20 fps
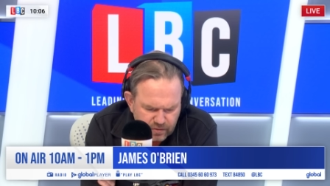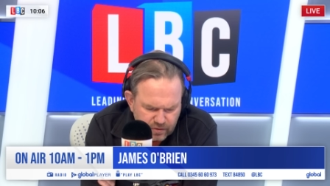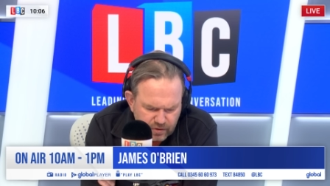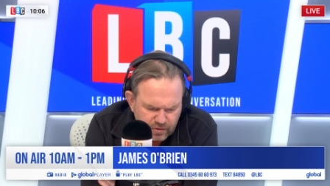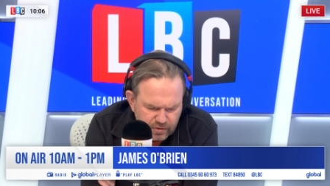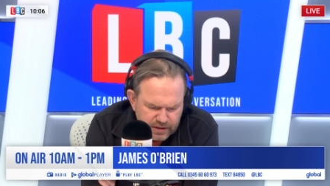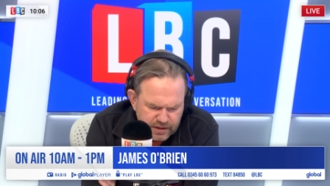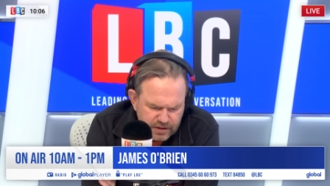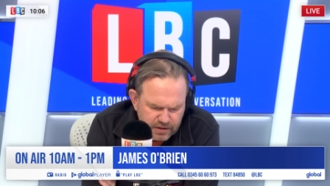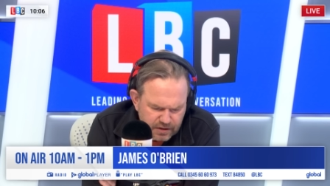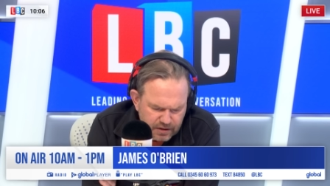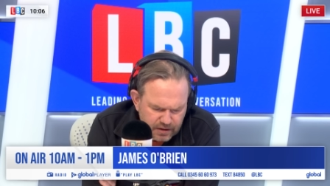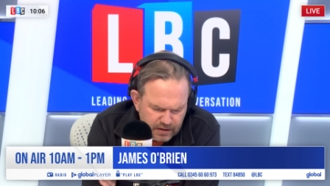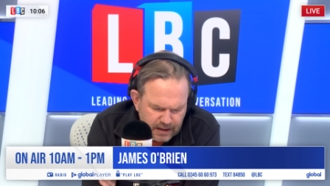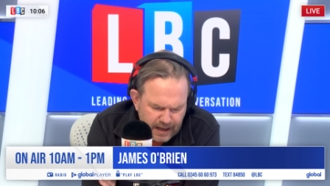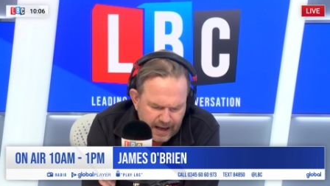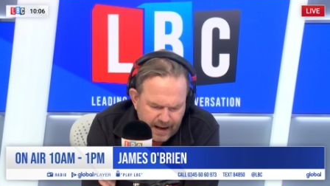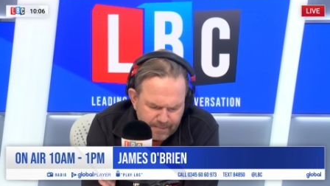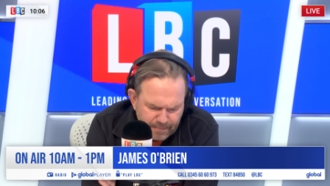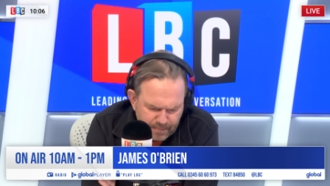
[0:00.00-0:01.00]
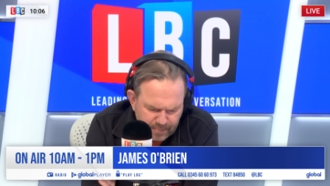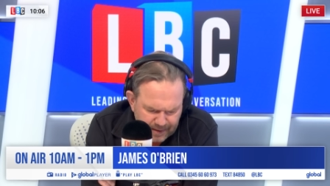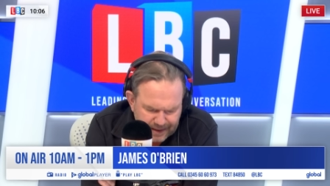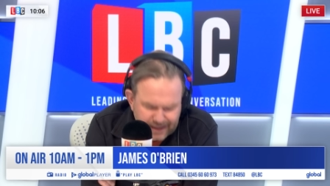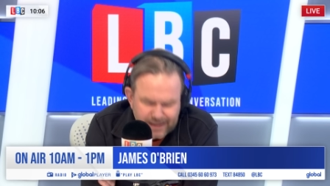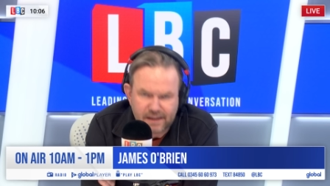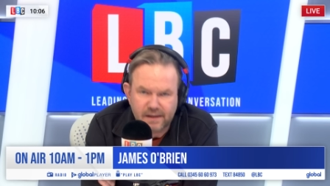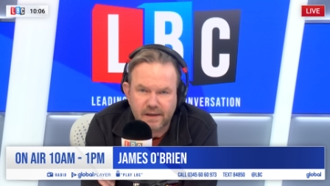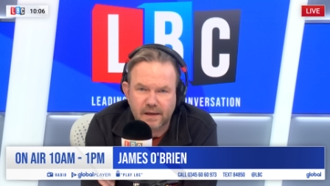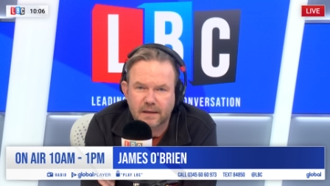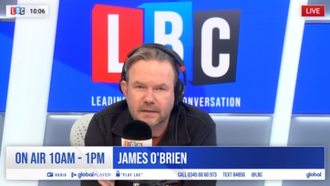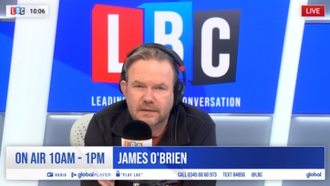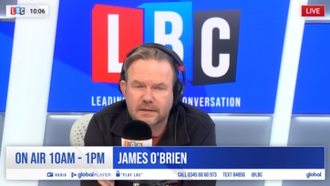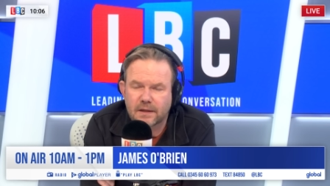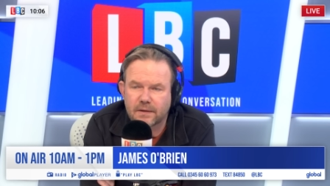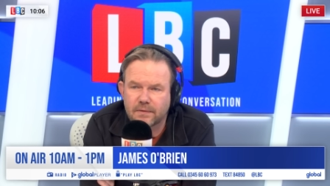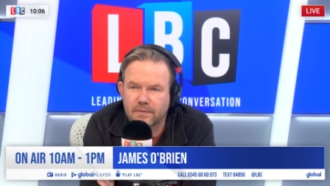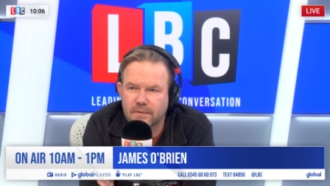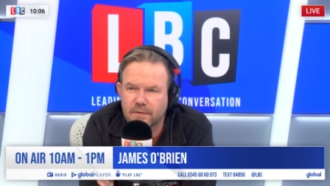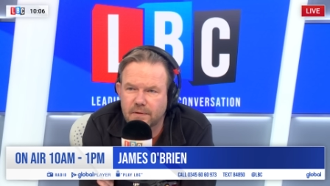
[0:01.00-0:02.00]
Christian camp leader.
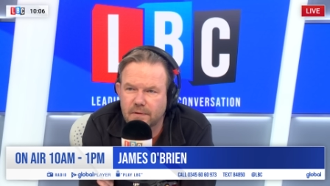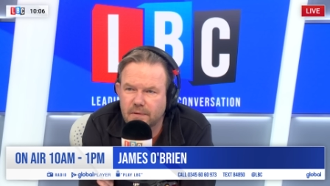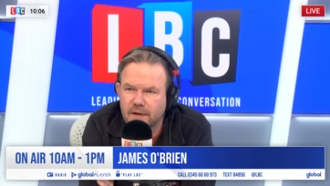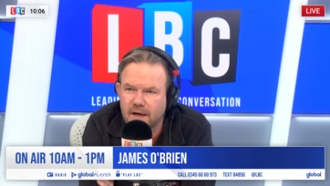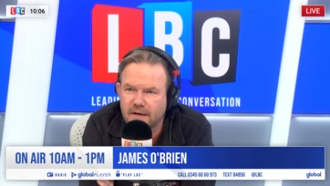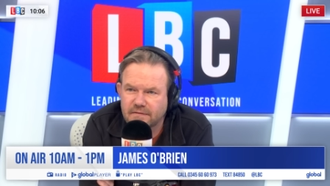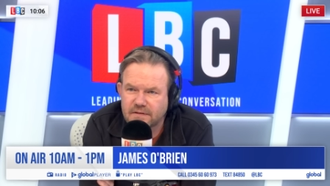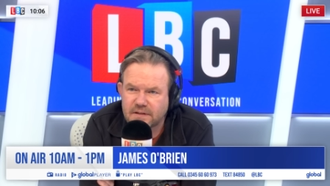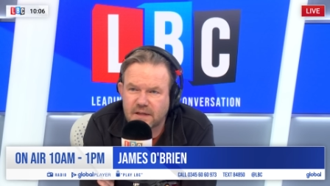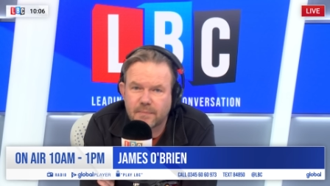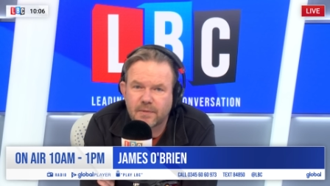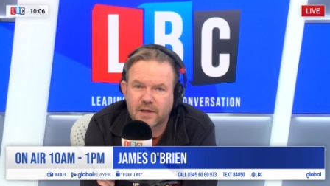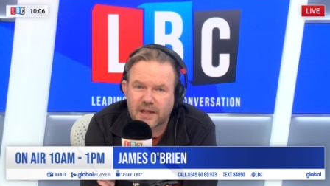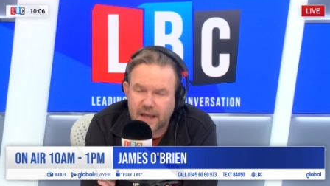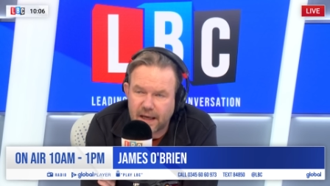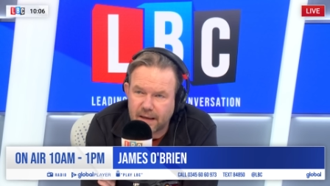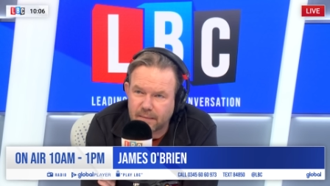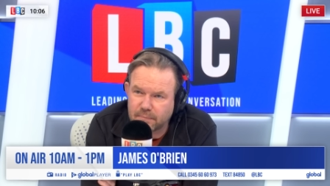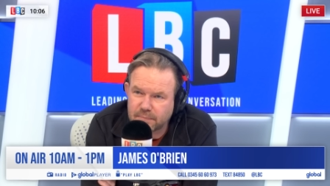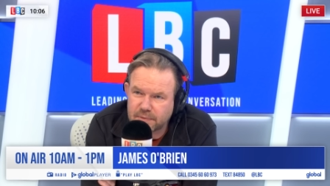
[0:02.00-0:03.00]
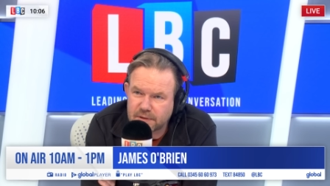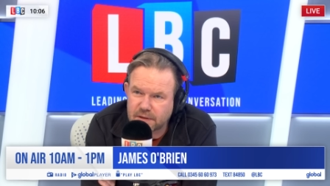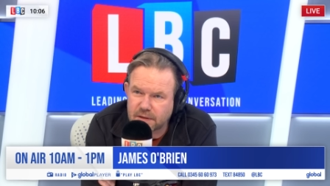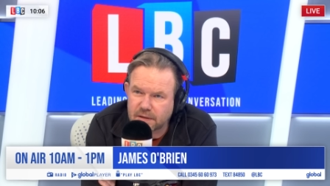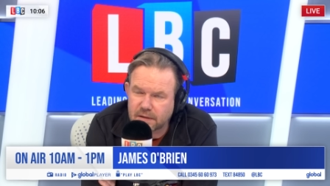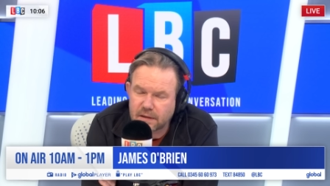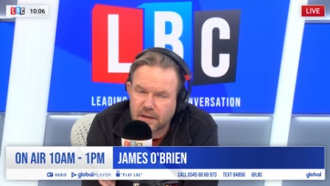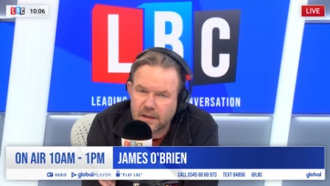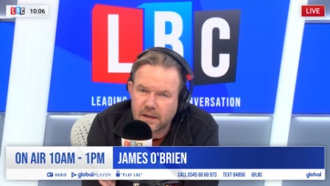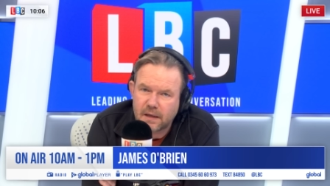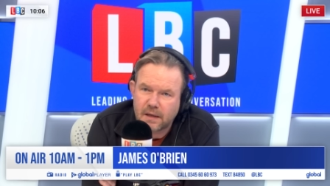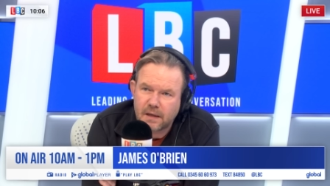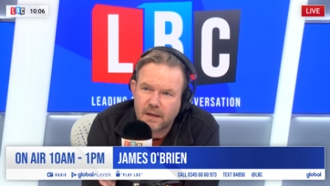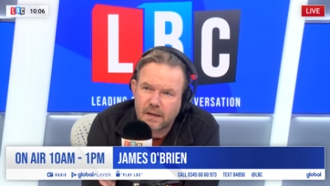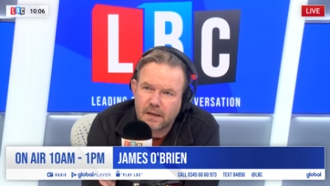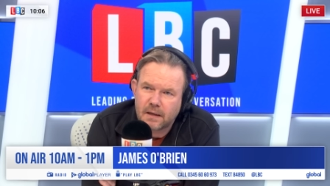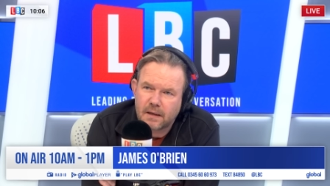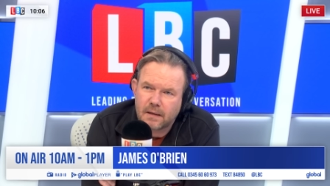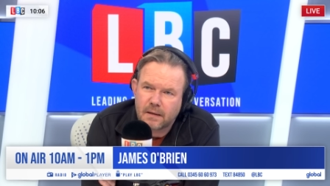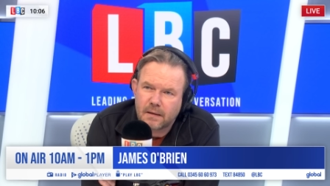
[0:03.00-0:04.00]
So you'd have summer camps and
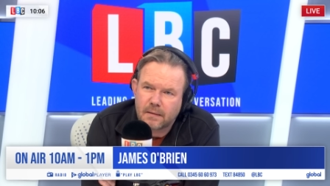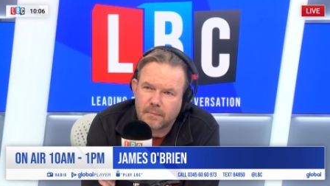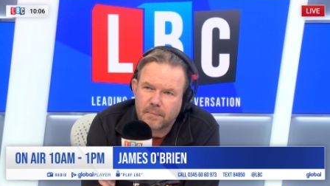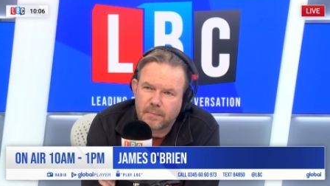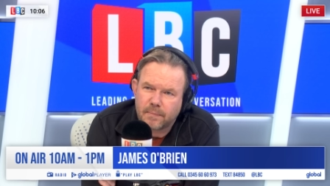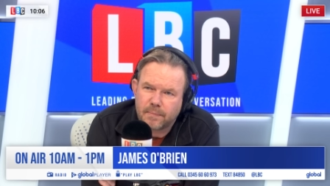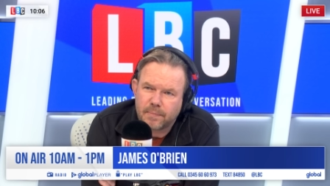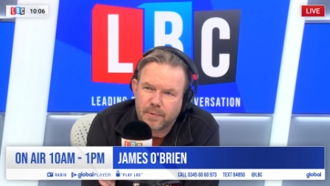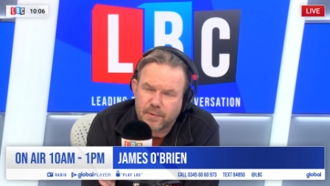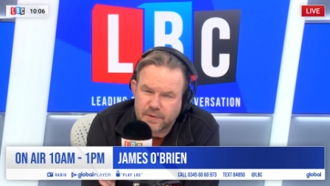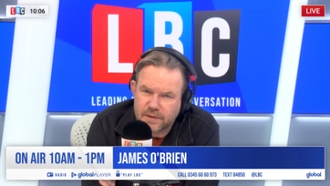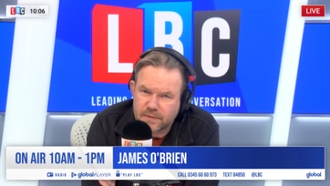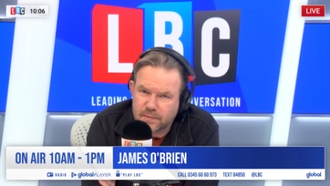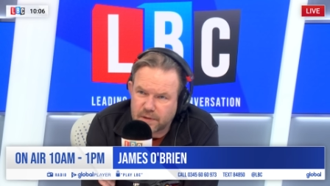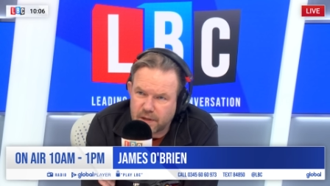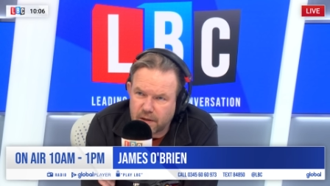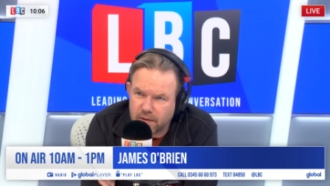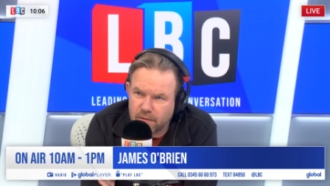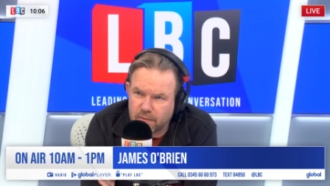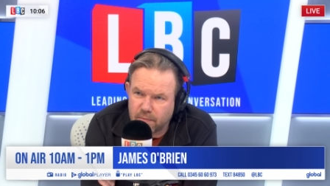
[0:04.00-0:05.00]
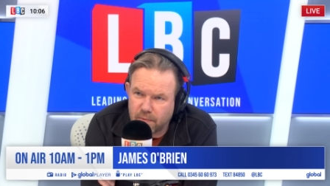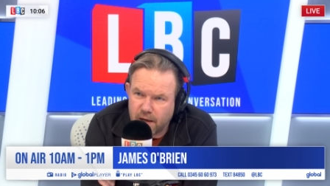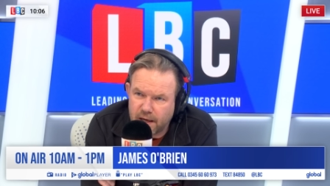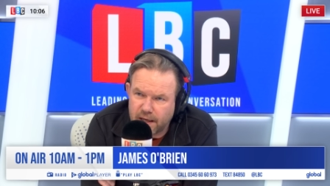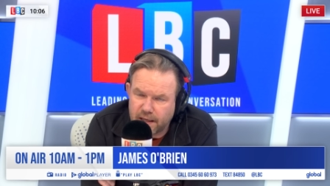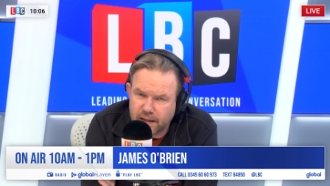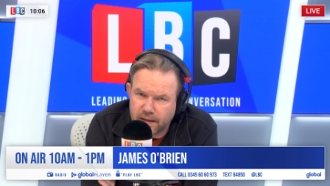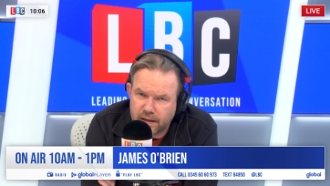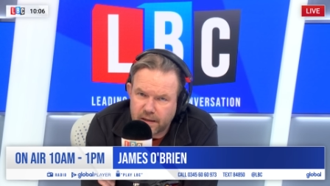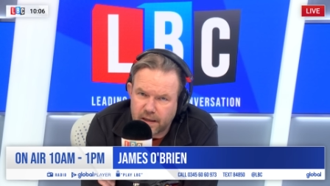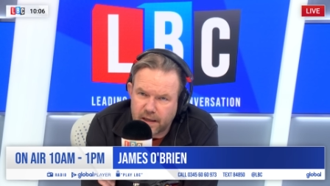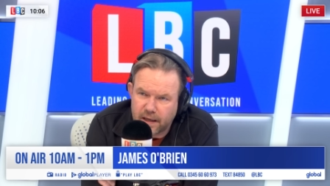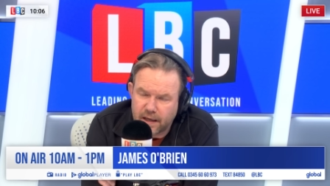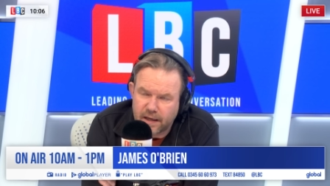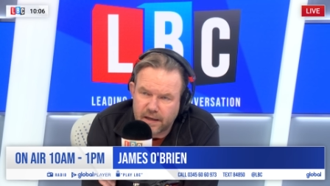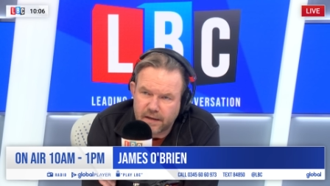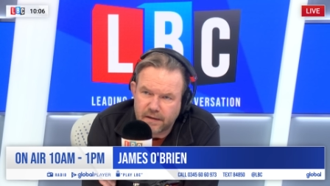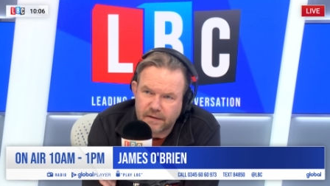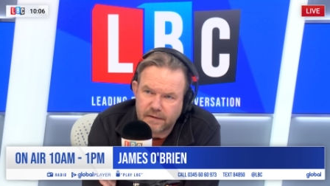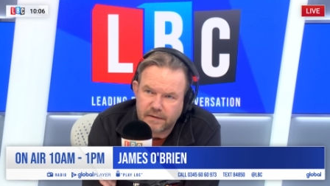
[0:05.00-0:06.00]
boys would go away,
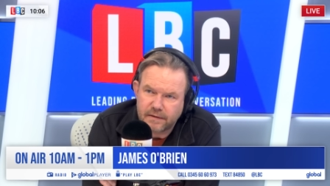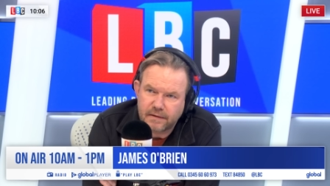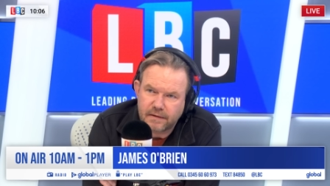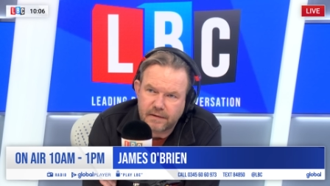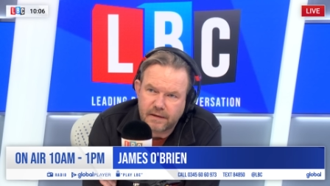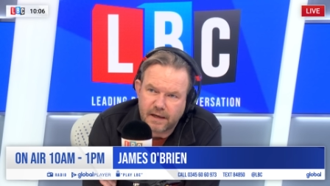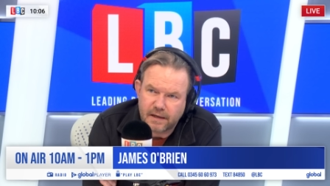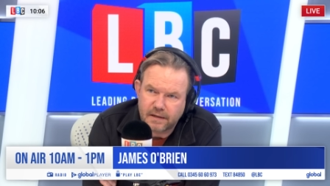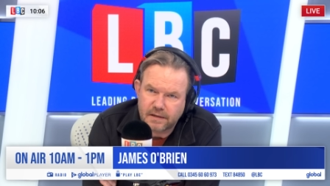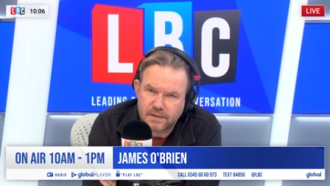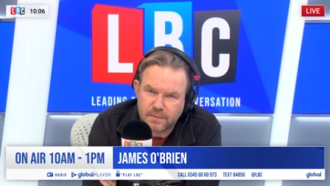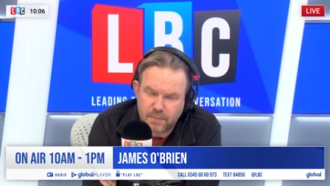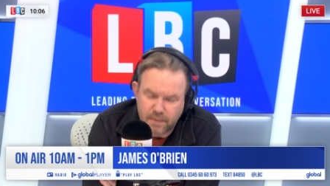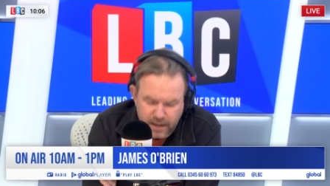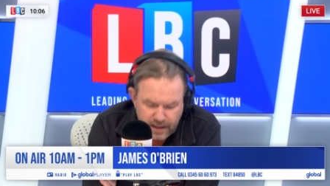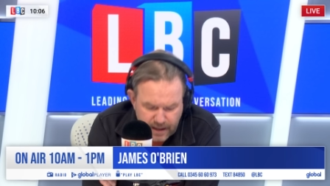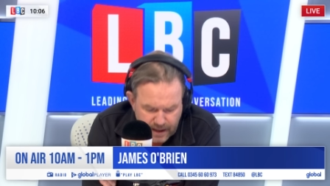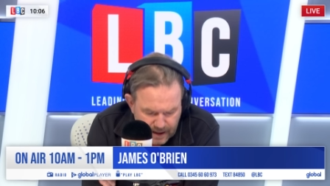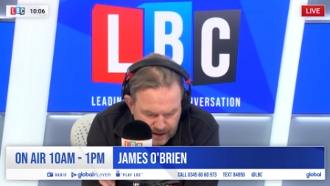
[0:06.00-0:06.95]
and that is where